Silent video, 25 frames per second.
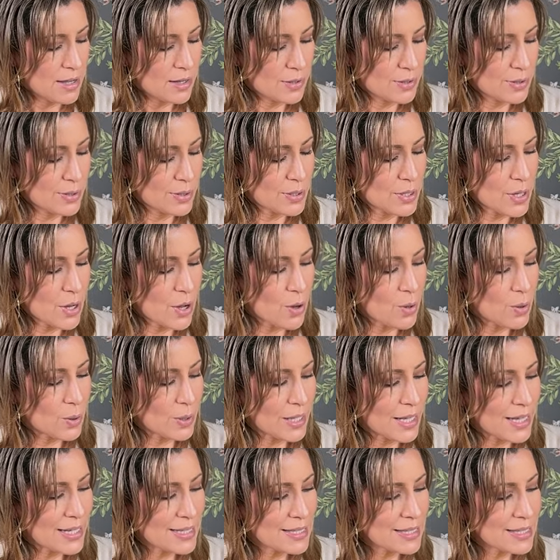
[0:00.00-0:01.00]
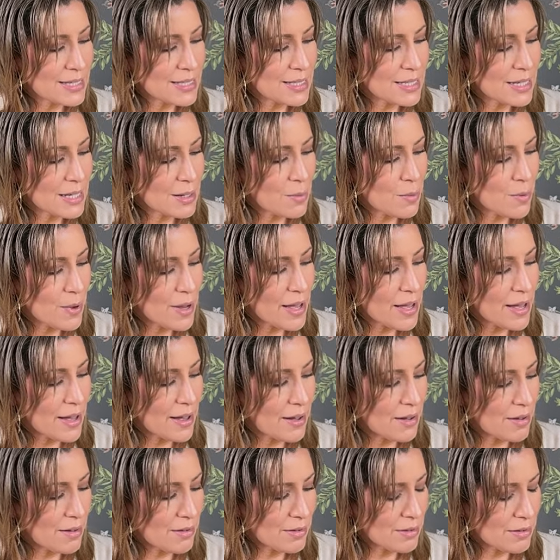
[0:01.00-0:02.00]
So let's see what
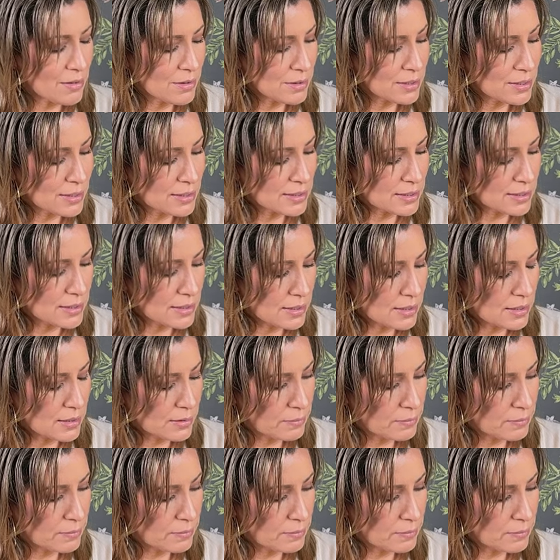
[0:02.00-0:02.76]
else.